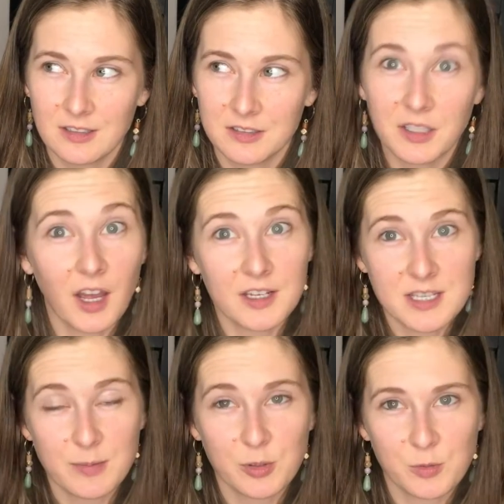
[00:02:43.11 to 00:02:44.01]
not a
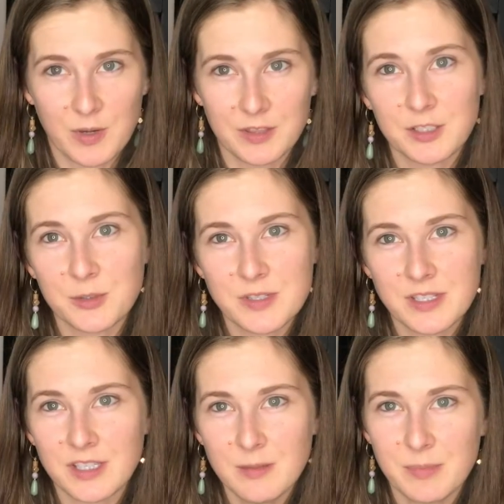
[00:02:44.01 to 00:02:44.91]
typical one that you
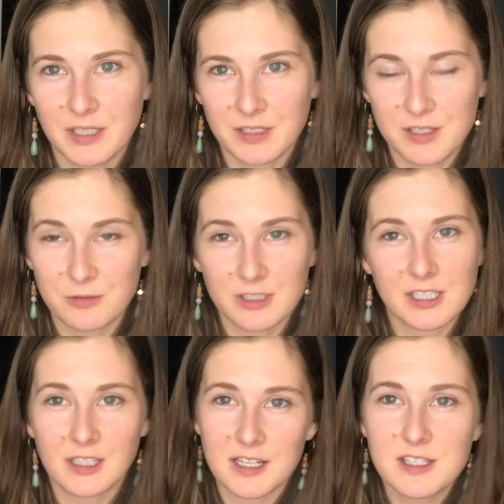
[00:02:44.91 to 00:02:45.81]
see, but it's a really
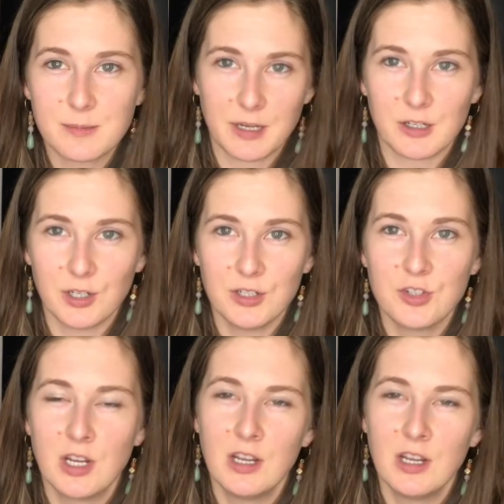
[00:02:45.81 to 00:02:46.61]
nice marriage.